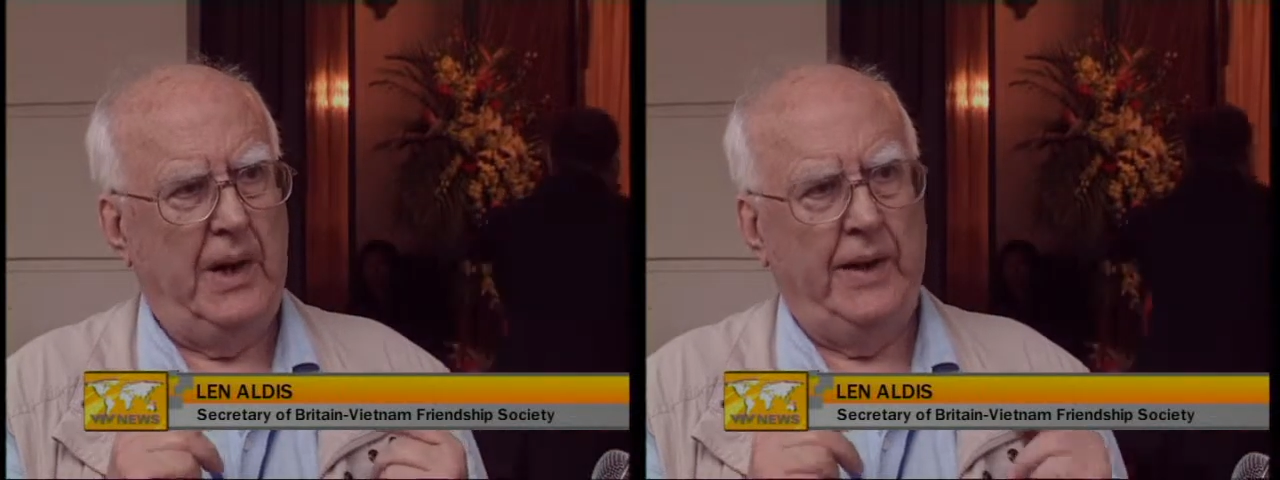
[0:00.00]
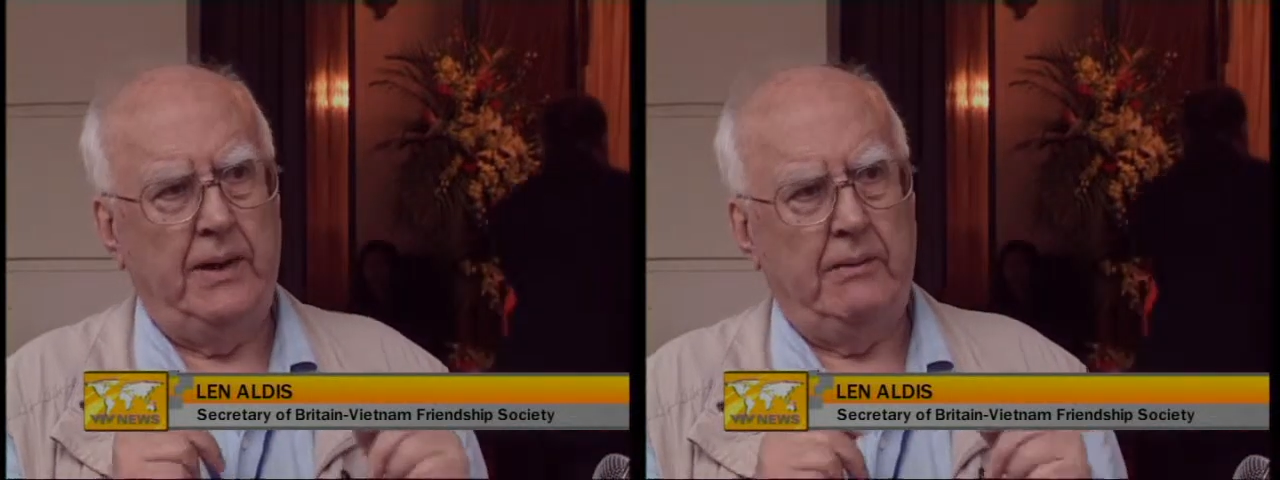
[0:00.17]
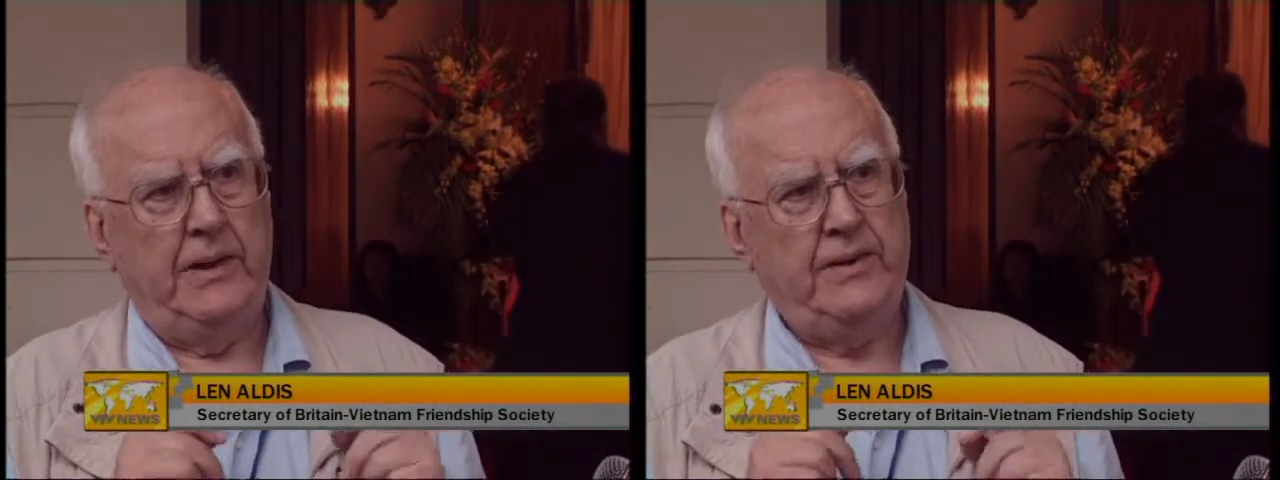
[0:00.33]

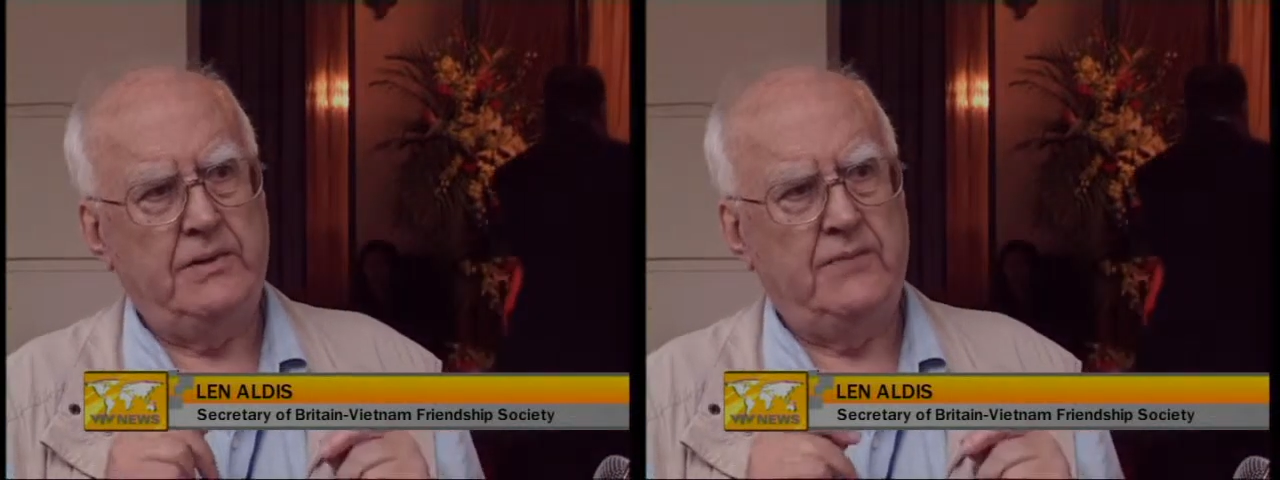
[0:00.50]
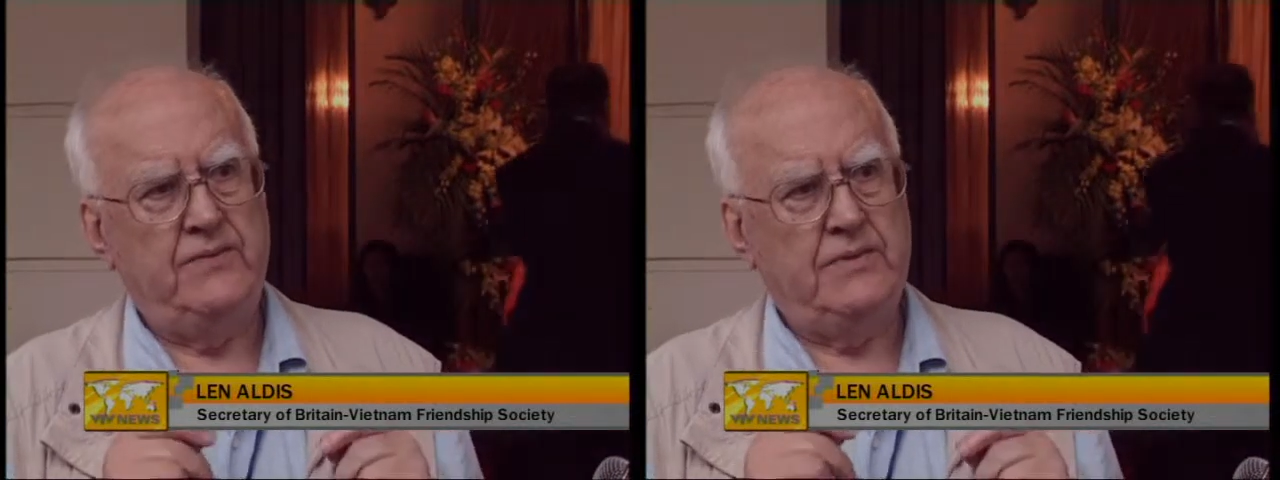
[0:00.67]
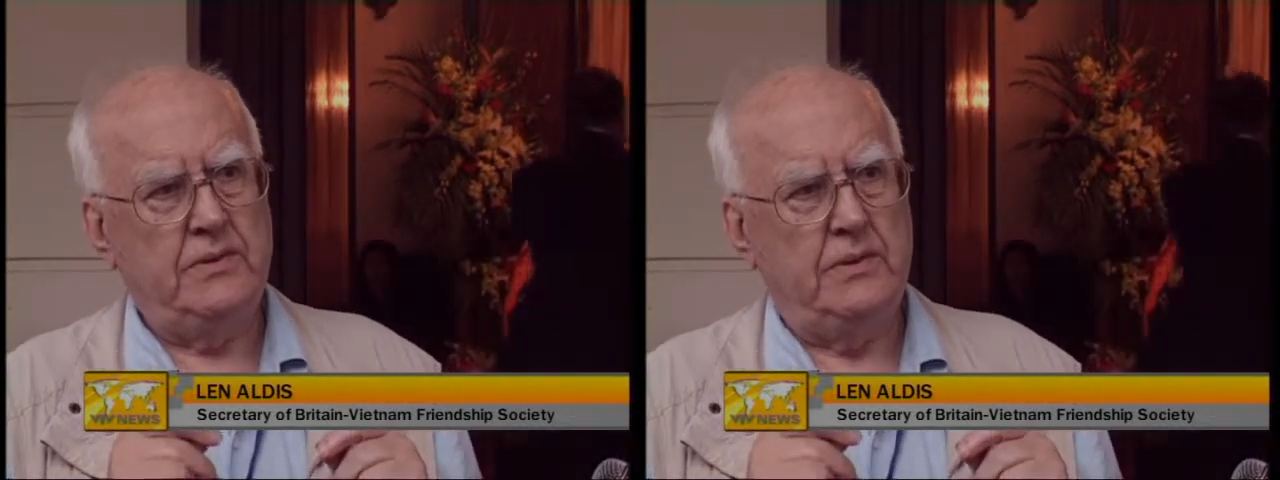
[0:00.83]
and our
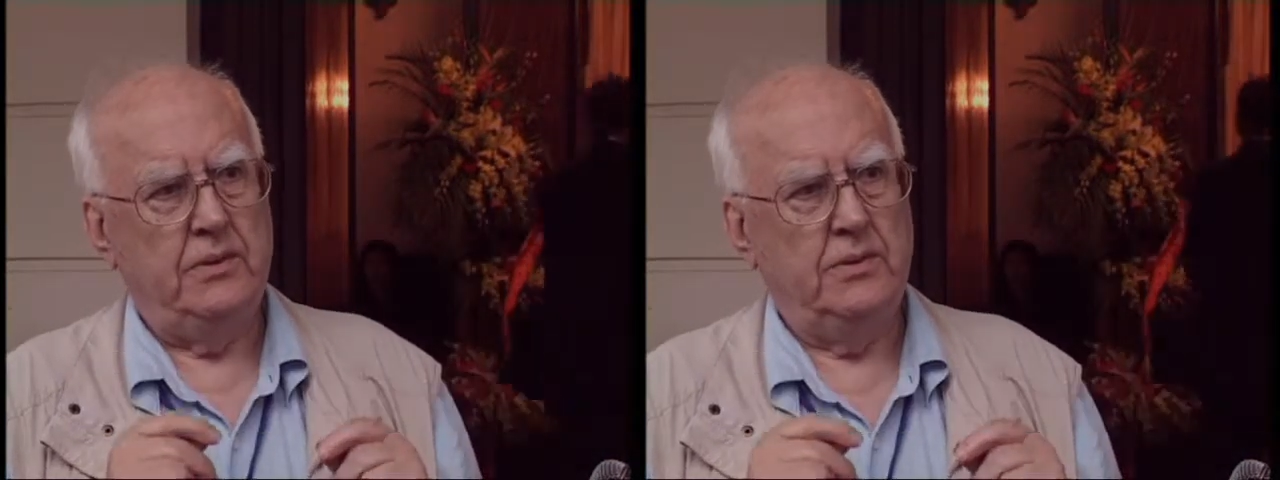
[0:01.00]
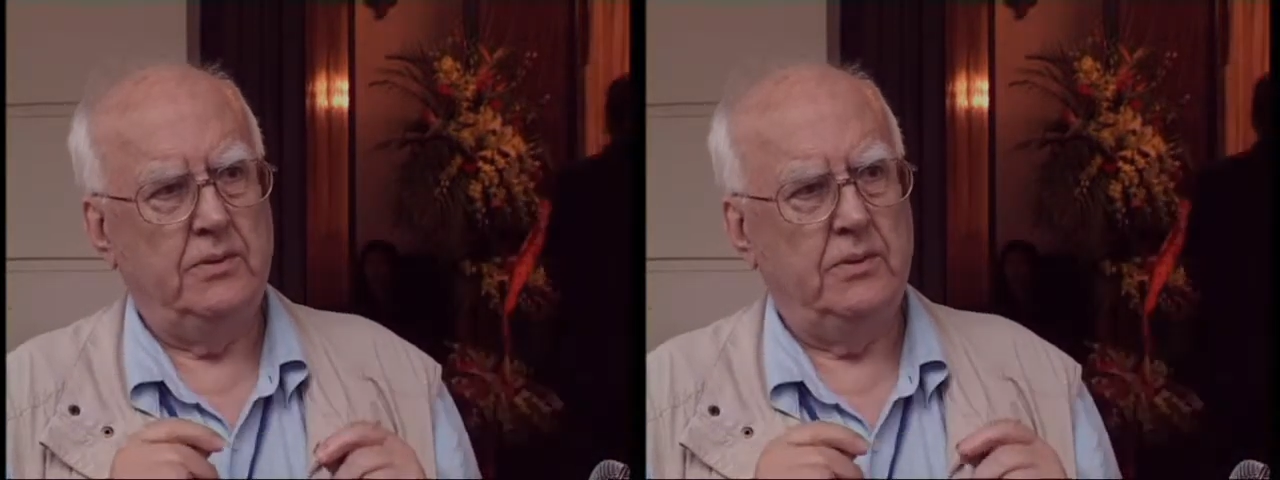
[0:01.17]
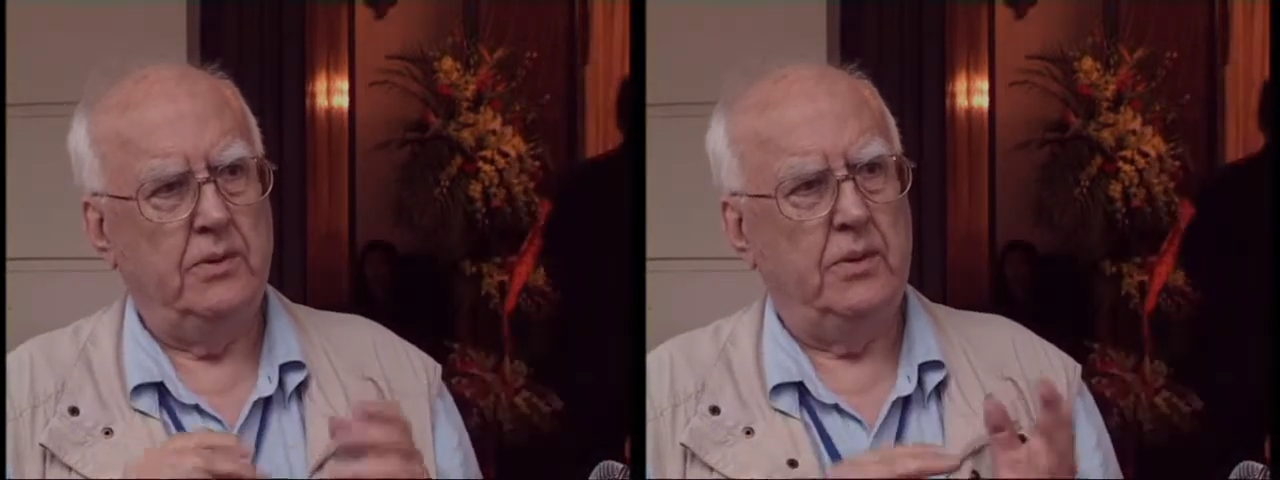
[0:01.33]
activity
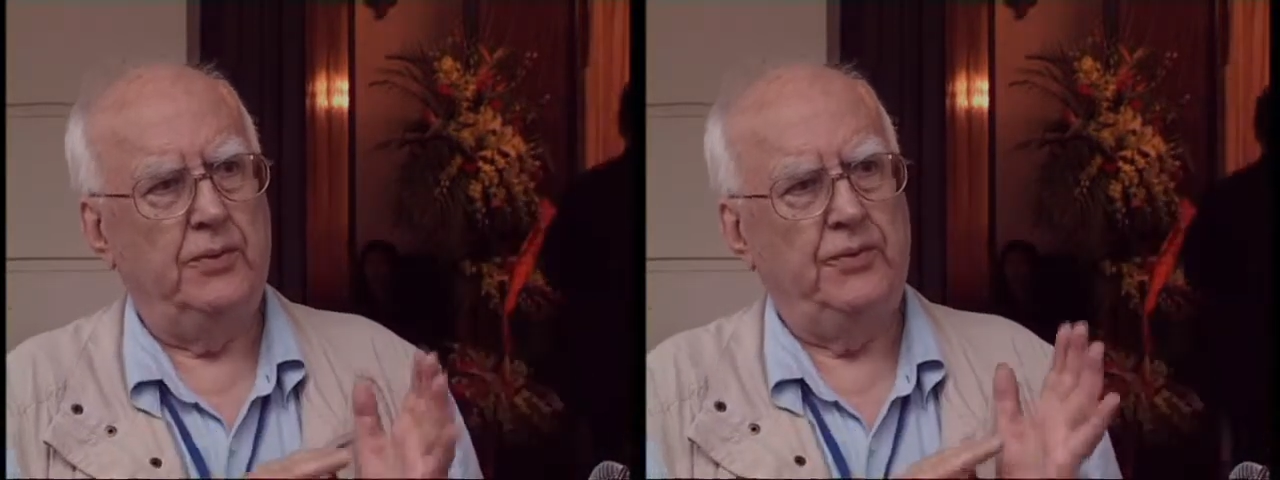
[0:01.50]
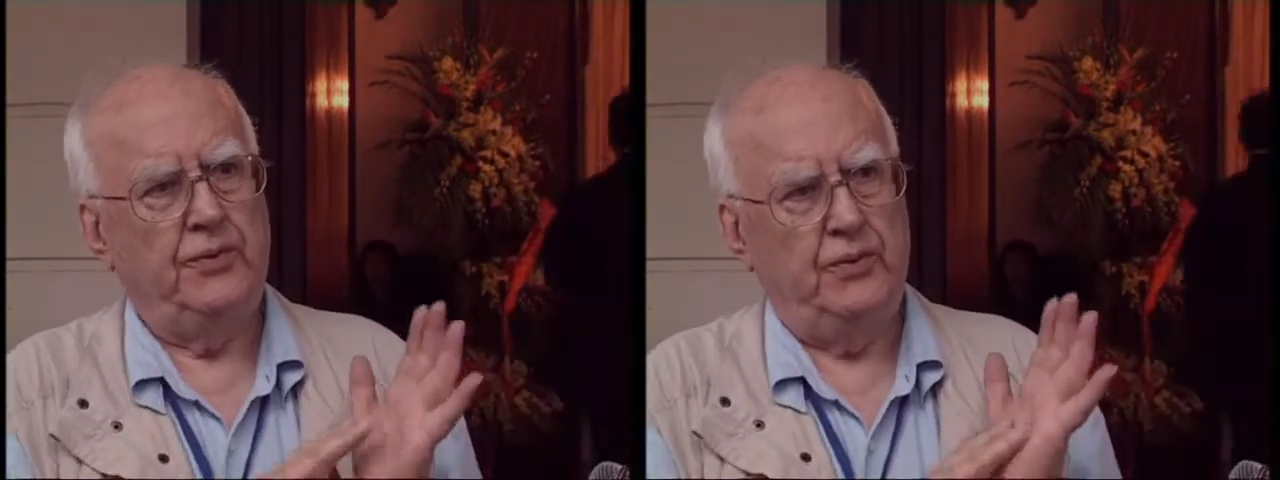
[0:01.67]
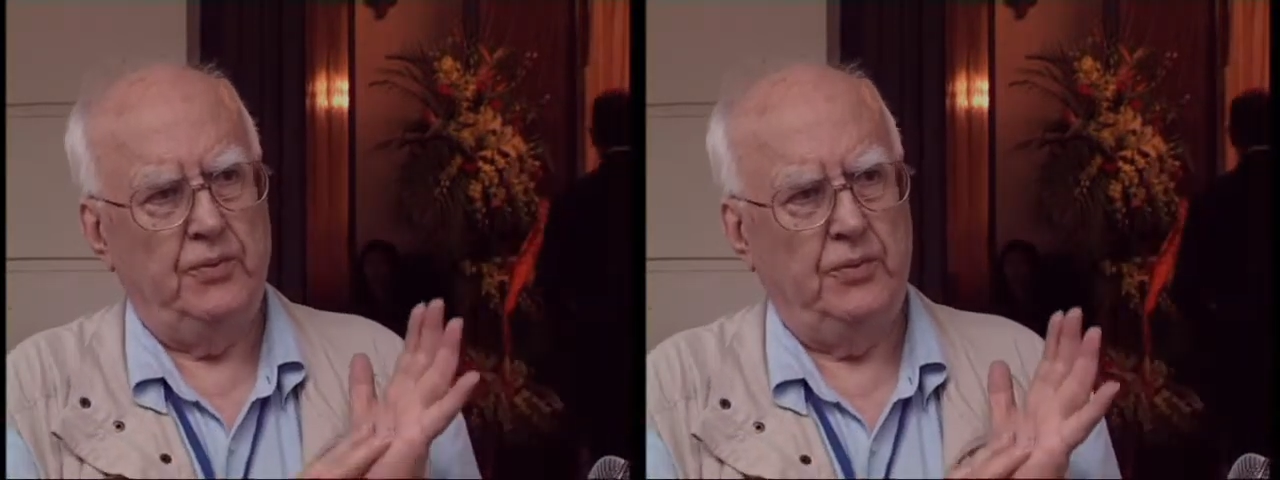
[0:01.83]
on
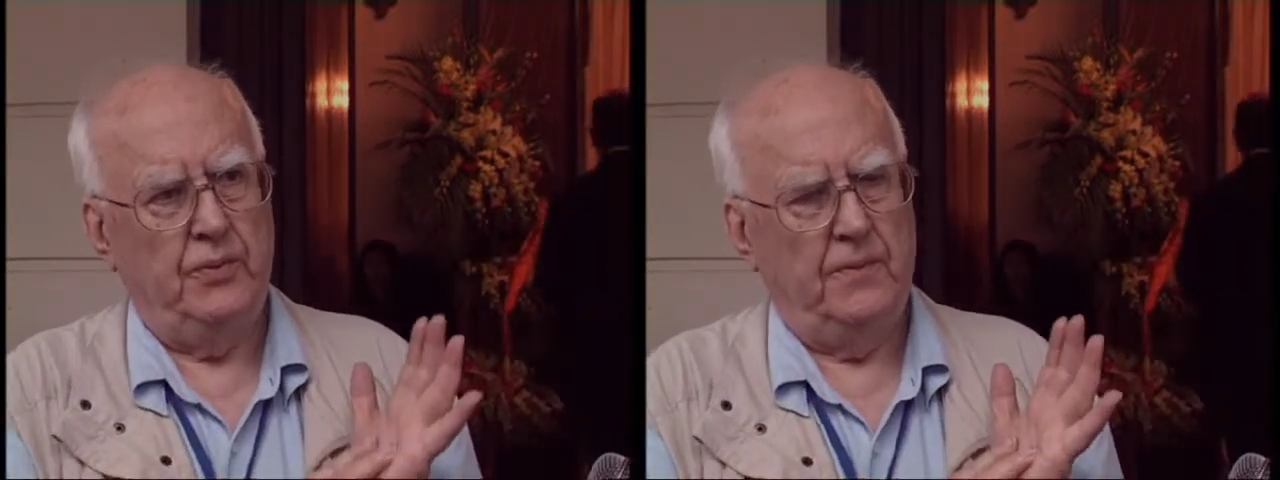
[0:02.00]
two.